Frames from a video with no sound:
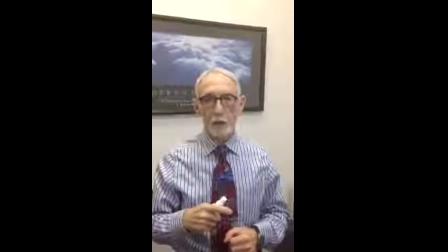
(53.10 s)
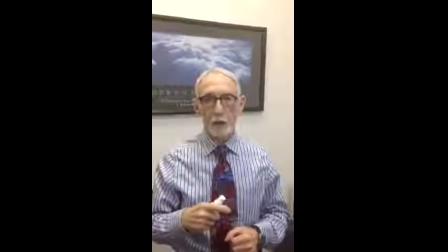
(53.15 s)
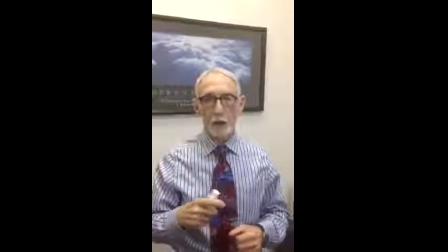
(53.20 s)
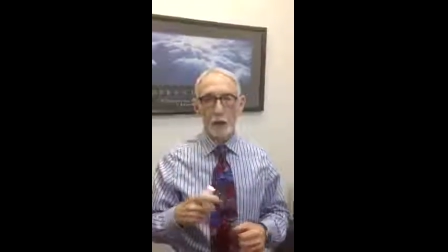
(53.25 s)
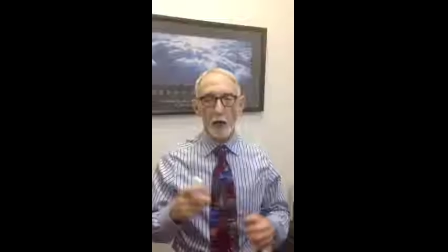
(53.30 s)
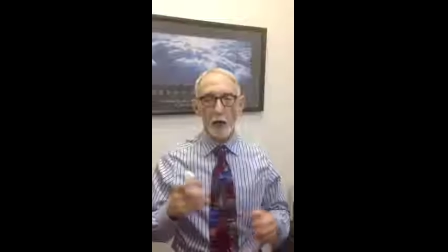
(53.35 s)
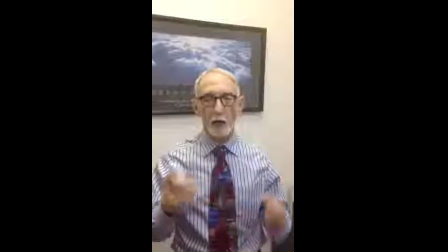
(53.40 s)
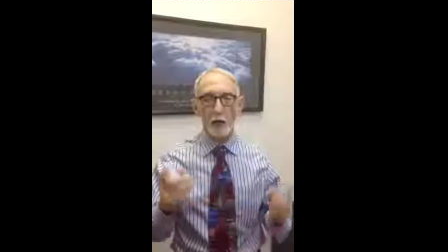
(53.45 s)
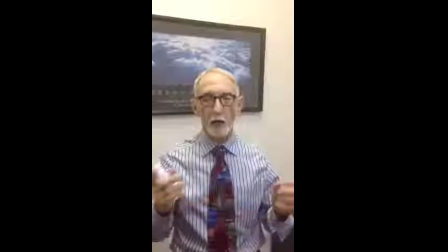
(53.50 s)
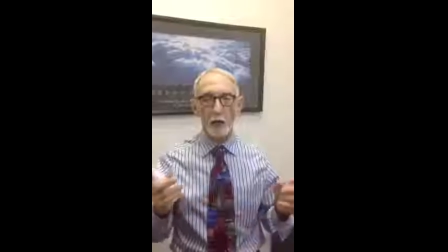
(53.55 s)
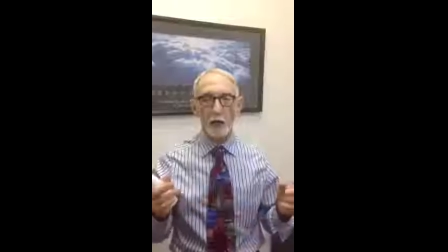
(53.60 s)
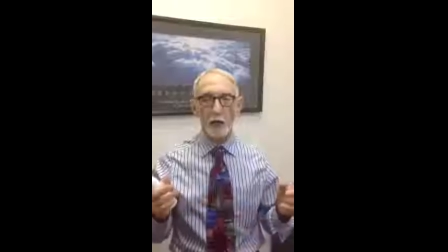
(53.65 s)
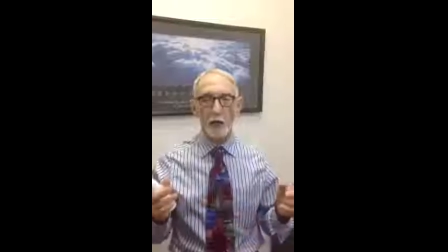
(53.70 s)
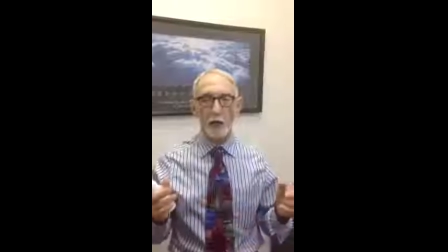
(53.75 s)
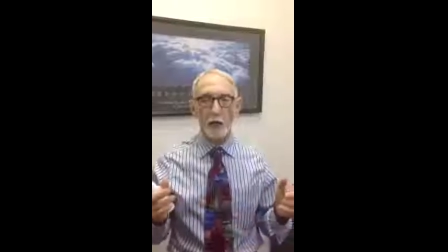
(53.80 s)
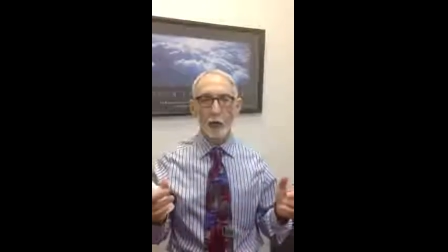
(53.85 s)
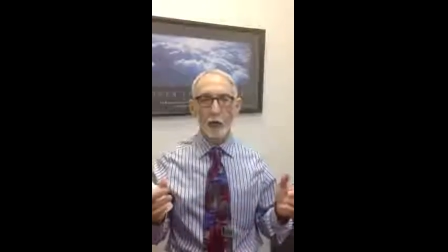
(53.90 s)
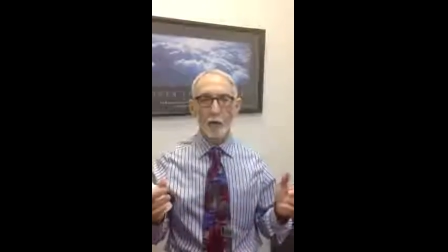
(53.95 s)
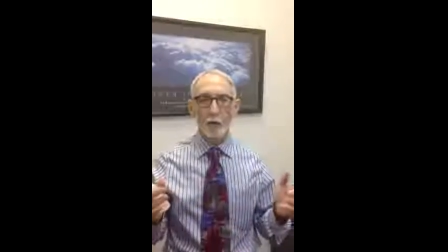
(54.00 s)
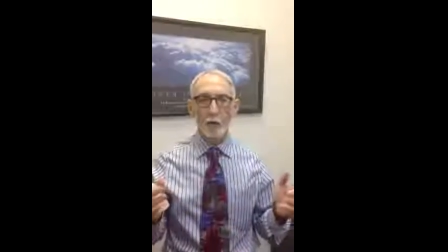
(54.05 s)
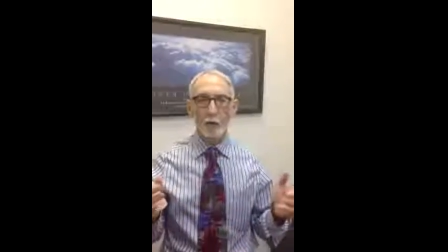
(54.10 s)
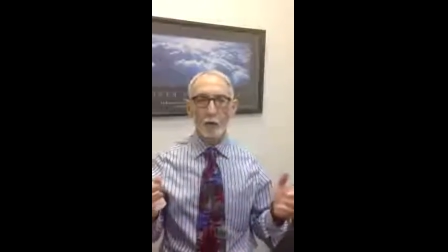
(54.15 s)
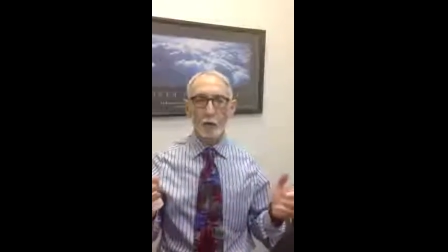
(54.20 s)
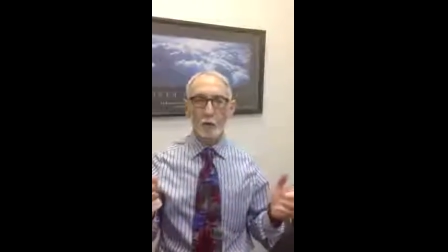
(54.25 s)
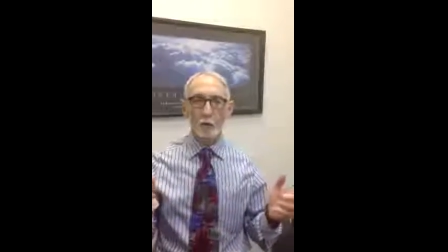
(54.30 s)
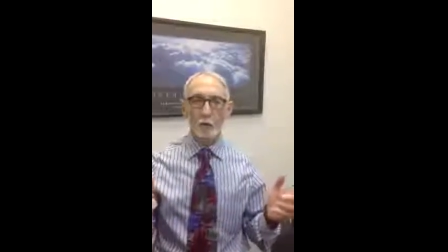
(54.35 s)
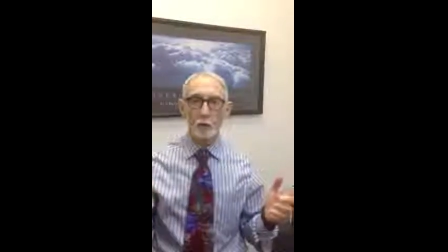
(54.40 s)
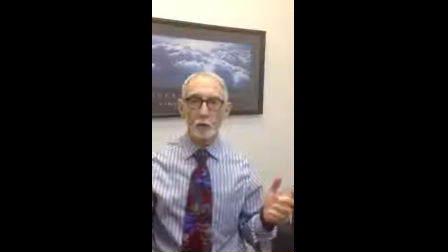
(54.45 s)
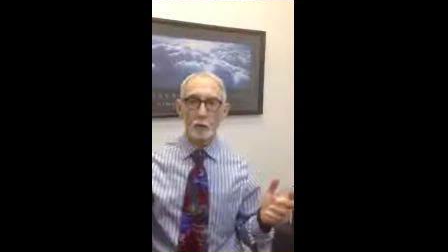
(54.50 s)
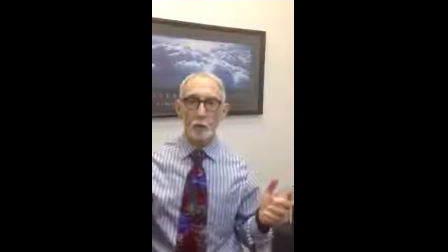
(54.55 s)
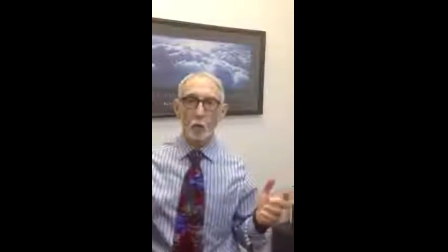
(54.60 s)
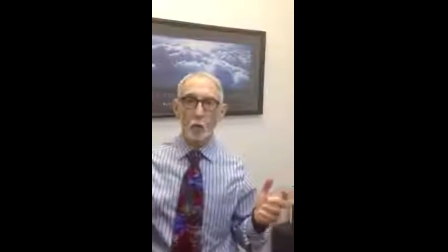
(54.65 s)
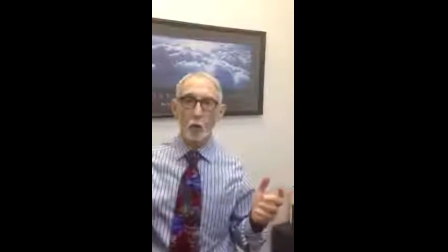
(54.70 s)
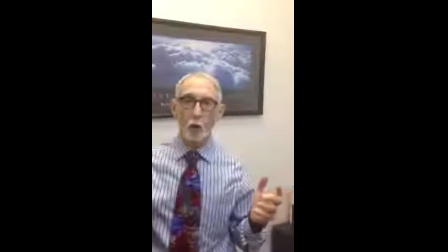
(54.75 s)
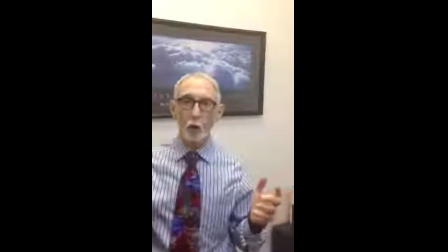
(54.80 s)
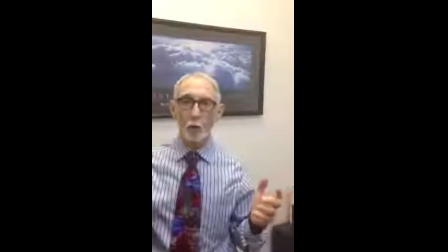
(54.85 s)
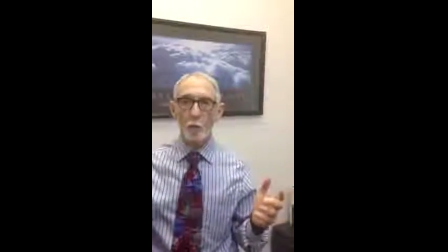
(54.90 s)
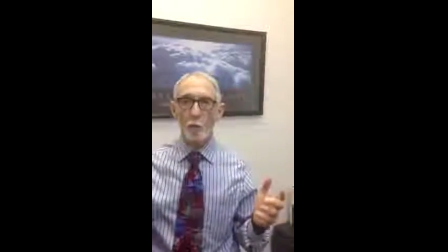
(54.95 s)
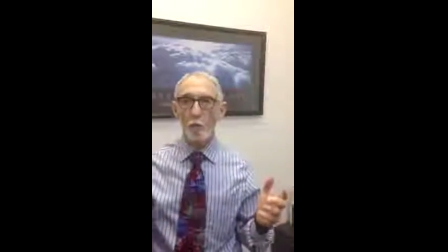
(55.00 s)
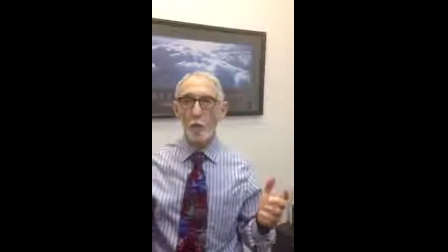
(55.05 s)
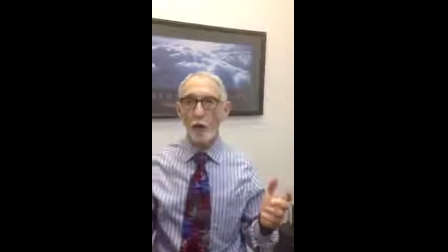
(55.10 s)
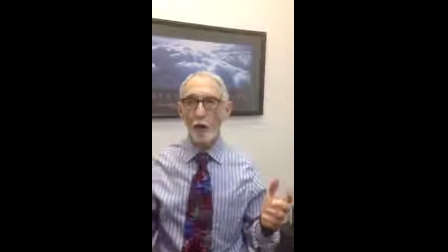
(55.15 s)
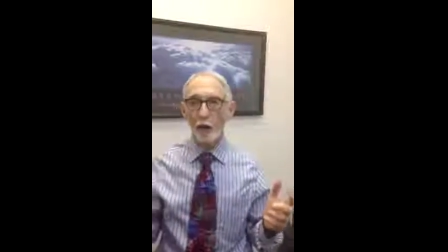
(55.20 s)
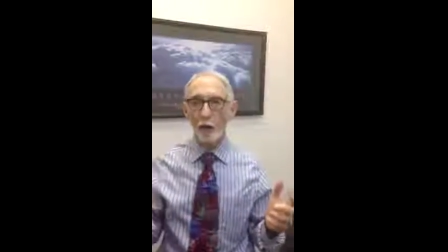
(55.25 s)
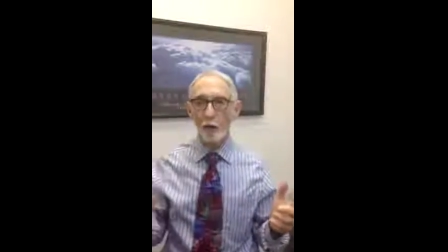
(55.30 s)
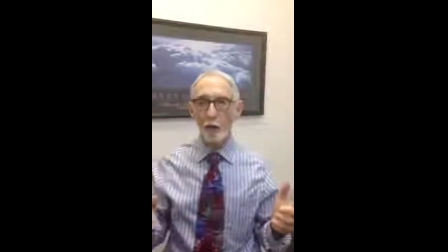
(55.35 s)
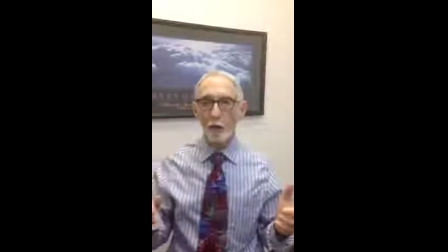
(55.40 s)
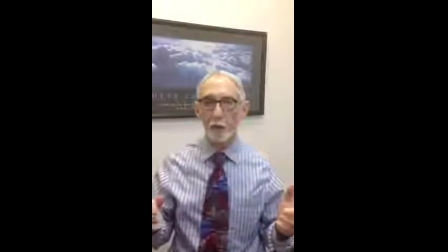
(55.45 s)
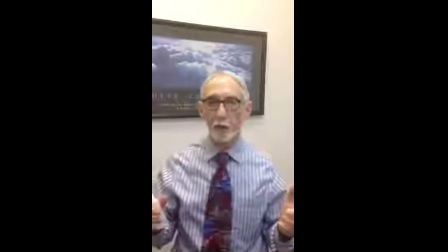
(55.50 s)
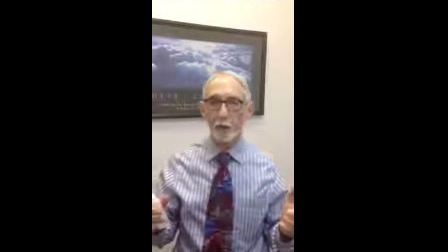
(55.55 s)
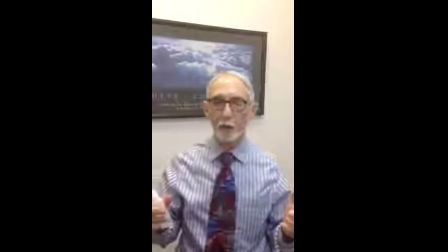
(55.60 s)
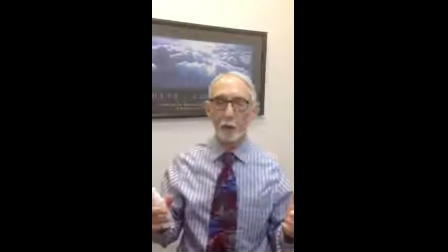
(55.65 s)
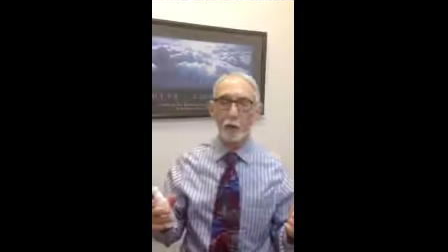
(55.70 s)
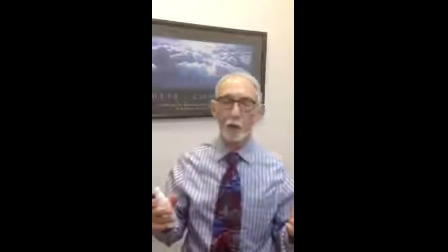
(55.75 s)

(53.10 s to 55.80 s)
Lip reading: I don't care if you use 1 breath,